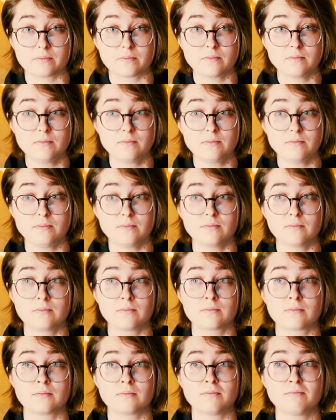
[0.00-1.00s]

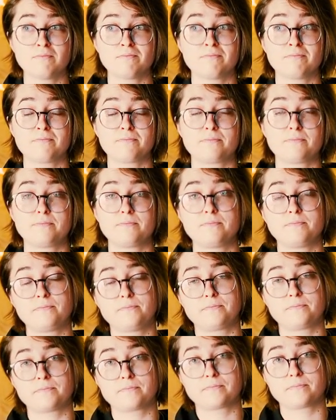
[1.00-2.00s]

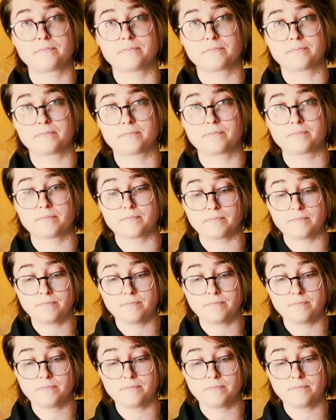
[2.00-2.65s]
No one is speaking in this clip.